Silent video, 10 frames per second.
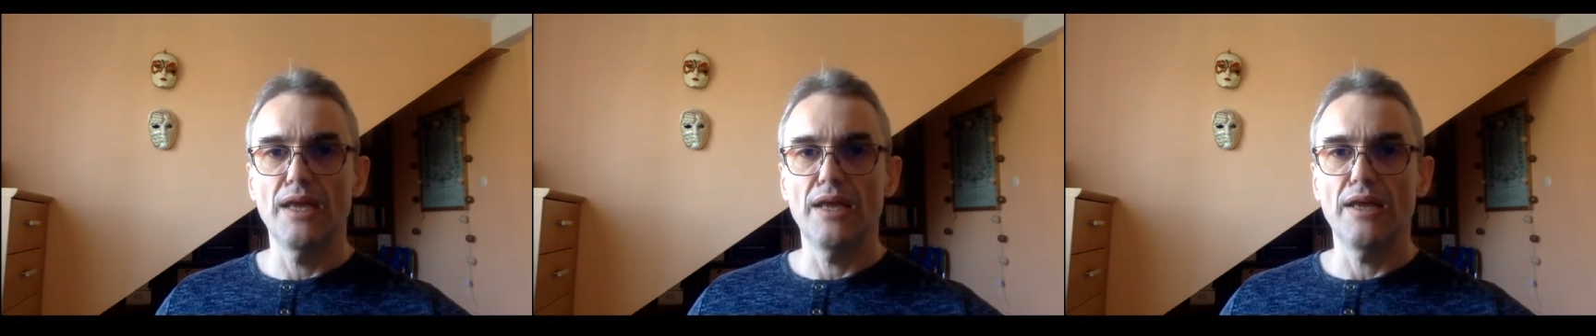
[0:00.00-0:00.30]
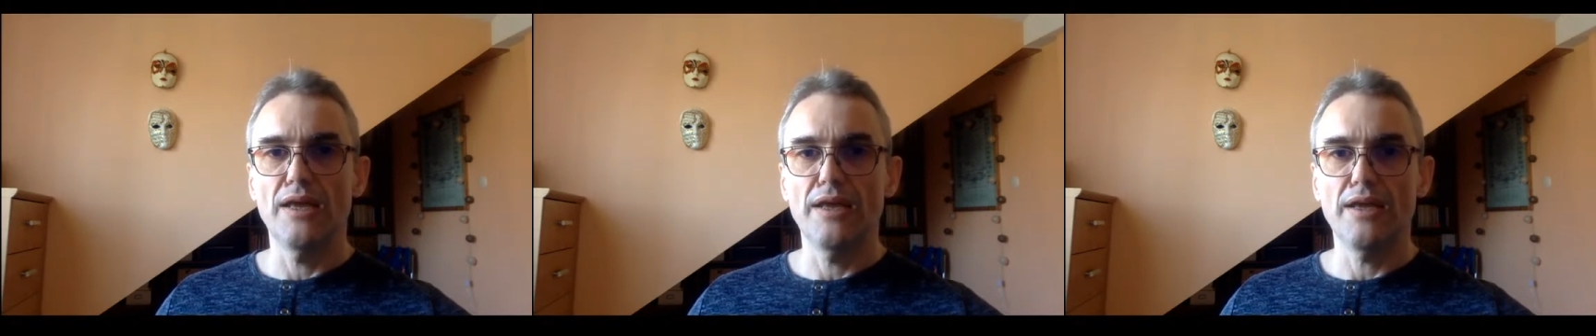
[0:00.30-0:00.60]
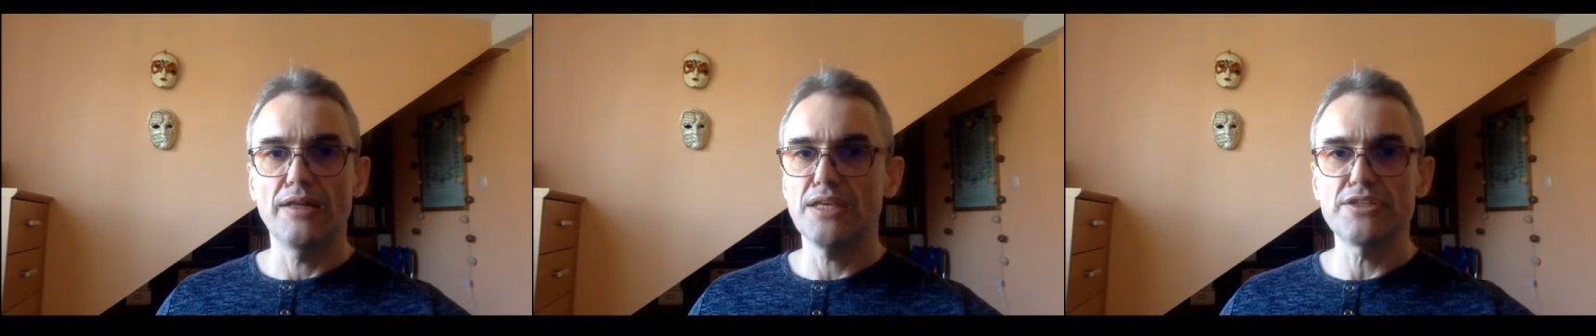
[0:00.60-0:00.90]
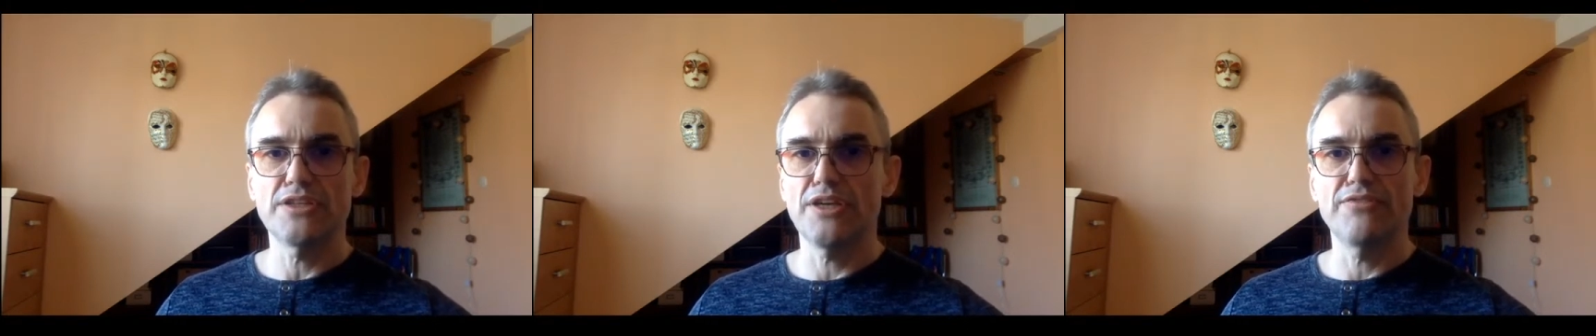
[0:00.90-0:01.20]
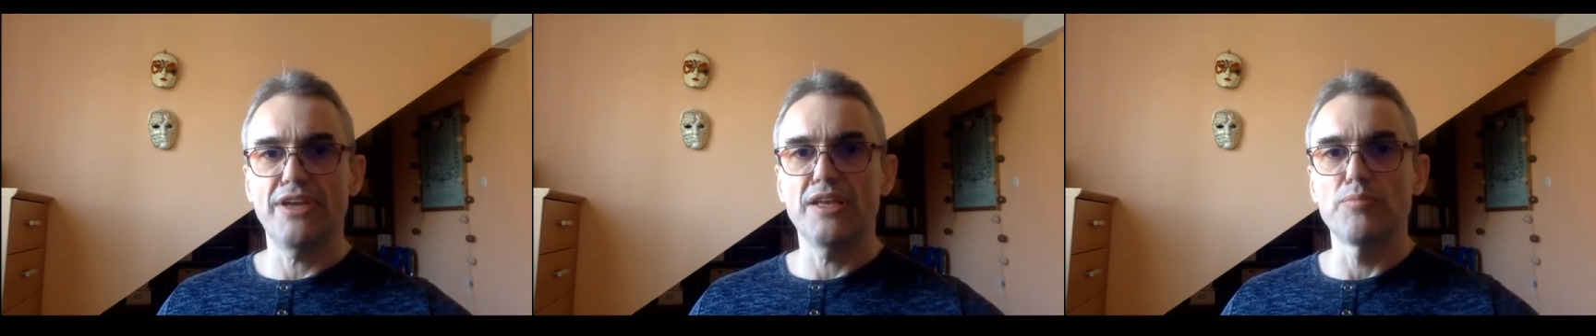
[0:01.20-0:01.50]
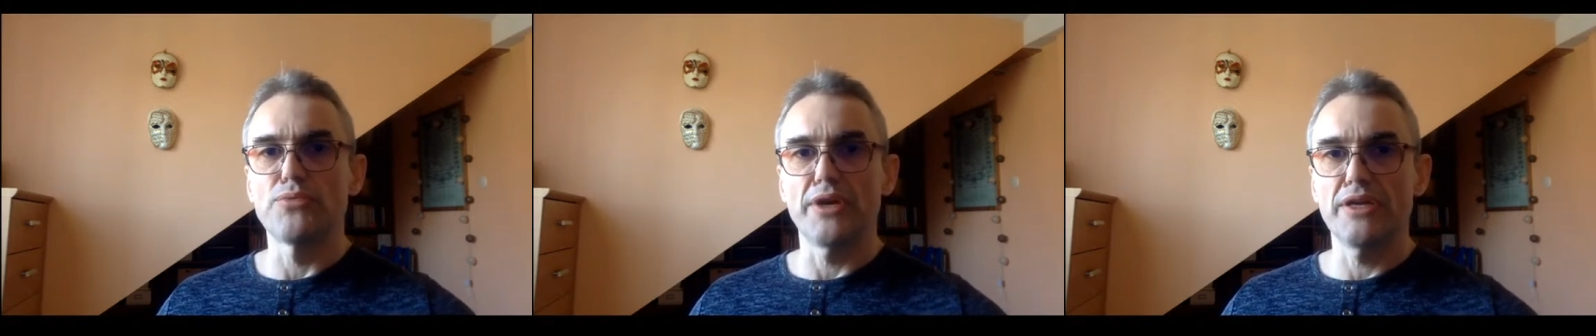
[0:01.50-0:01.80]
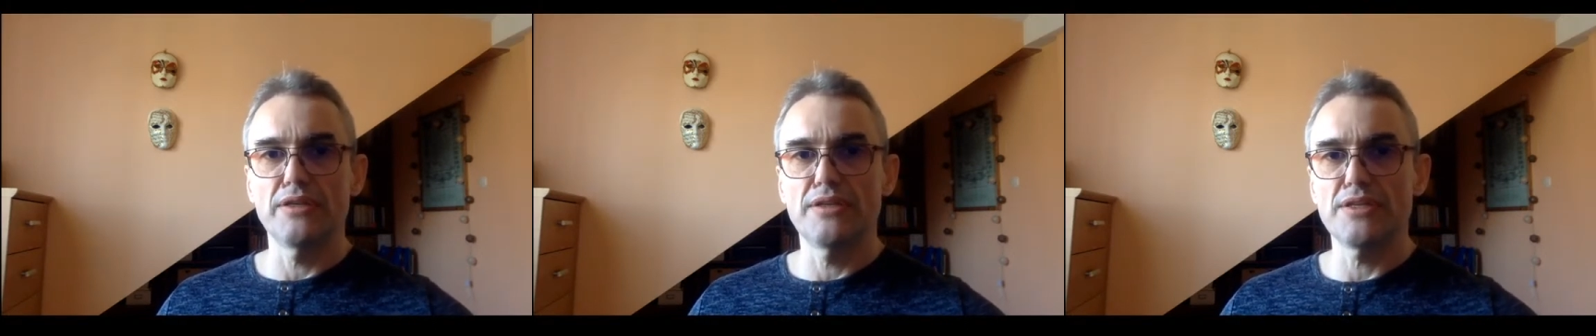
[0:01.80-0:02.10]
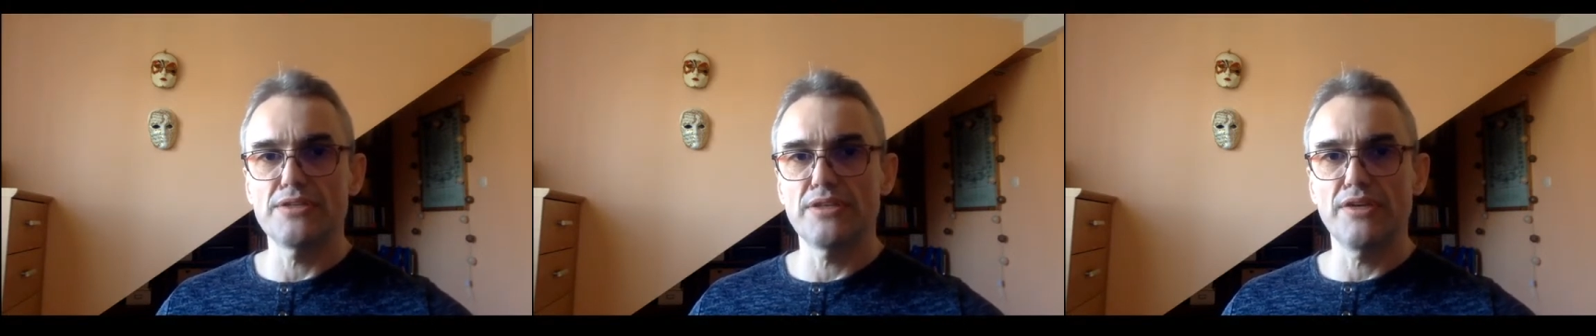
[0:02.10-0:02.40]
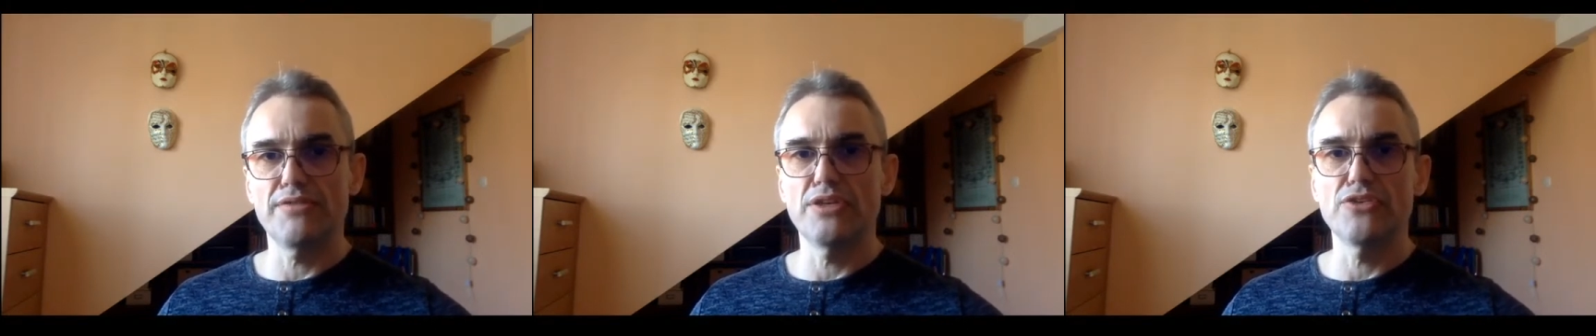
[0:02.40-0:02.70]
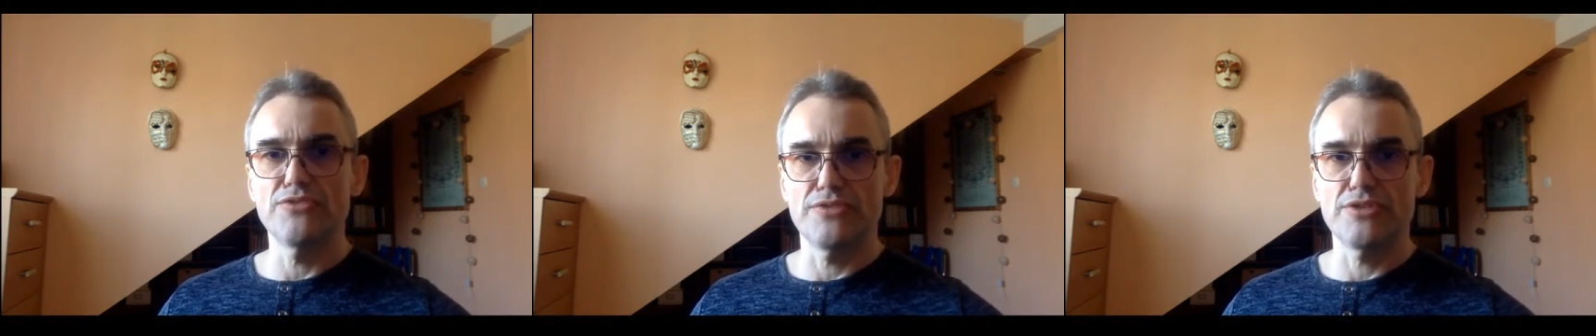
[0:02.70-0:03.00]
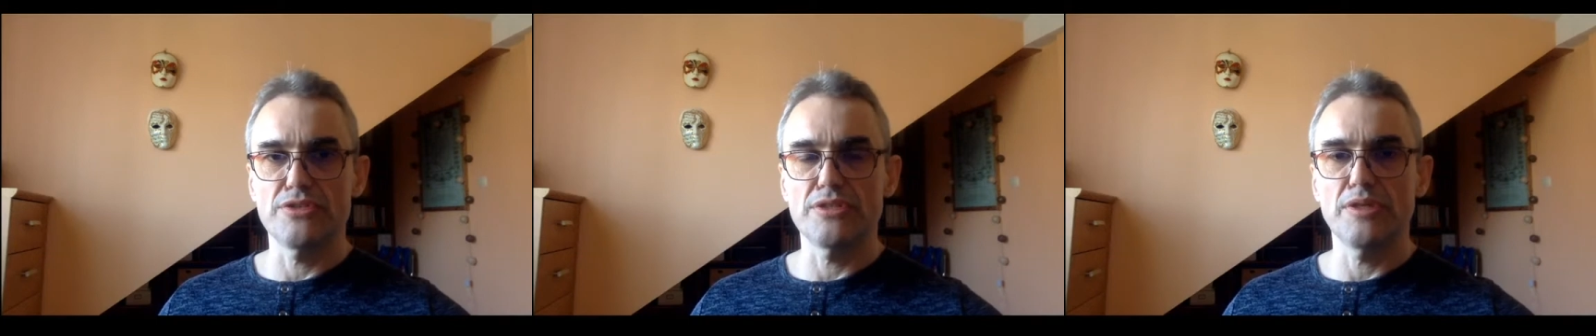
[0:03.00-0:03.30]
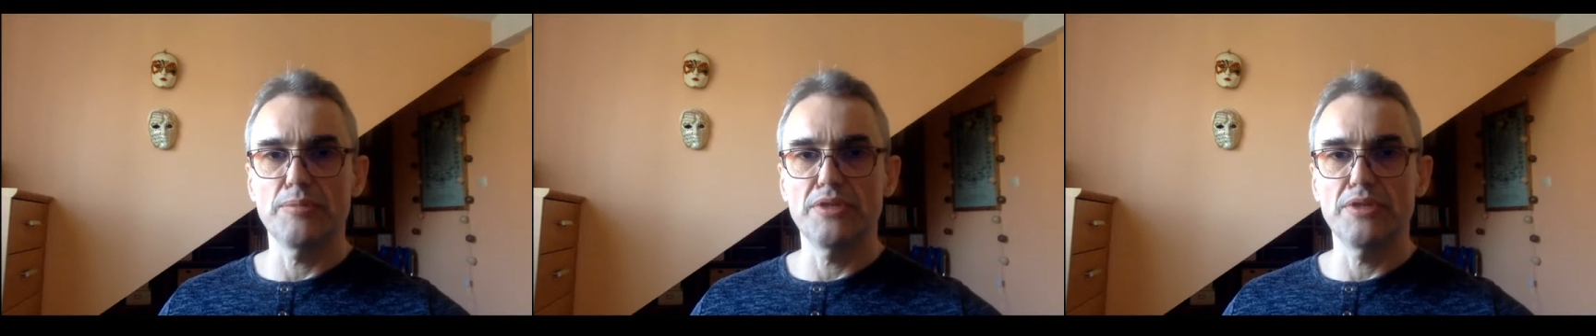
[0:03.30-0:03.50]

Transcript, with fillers: It doesn't have any brain, it doesn't have any nervous system,